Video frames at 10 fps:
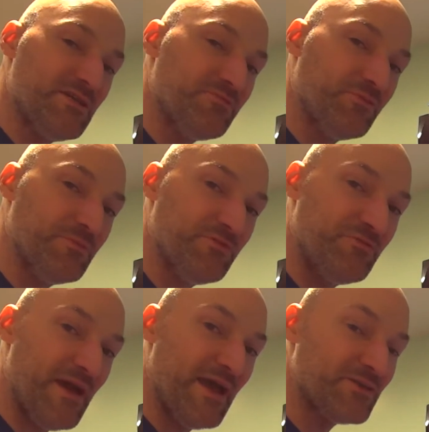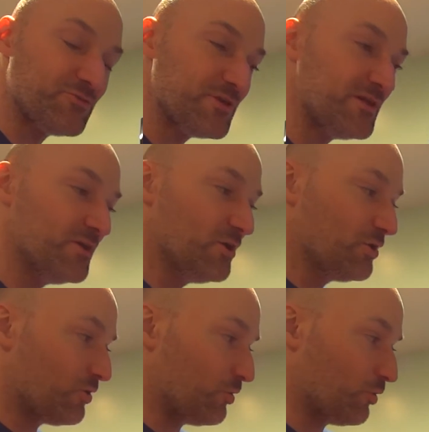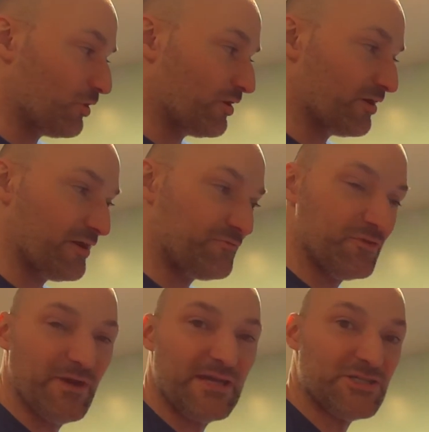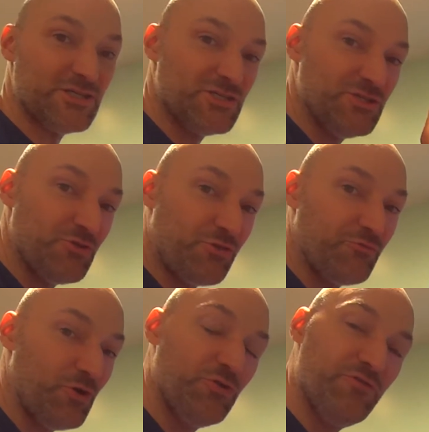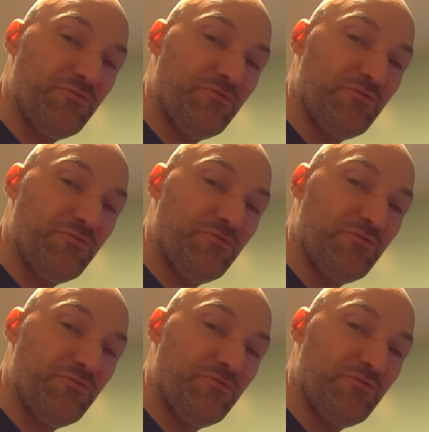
it from the factory Or if you're anxious and you throw the